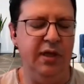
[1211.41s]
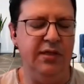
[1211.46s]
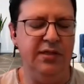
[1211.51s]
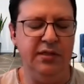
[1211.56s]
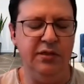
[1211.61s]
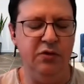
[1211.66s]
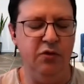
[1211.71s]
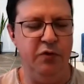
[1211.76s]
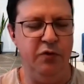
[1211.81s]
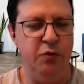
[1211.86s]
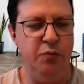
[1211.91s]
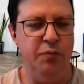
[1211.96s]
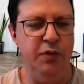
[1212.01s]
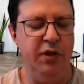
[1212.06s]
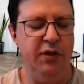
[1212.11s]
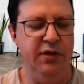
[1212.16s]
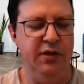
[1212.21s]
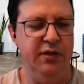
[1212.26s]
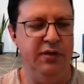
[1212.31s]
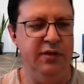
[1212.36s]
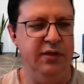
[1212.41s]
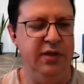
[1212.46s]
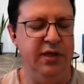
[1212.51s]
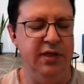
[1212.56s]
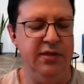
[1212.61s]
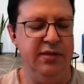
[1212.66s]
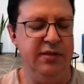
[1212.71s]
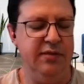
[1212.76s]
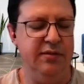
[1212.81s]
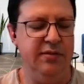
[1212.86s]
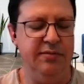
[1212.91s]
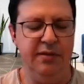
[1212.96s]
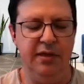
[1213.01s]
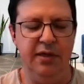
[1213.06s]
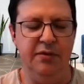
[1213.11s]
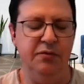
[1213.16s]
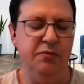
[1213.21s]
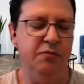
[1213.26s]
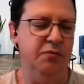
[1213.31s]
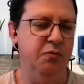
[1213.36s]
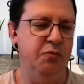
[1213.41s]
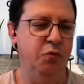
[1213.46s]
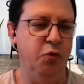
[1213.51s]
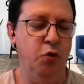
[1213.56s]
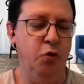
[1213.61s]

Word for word: unless if you're building the next, I know,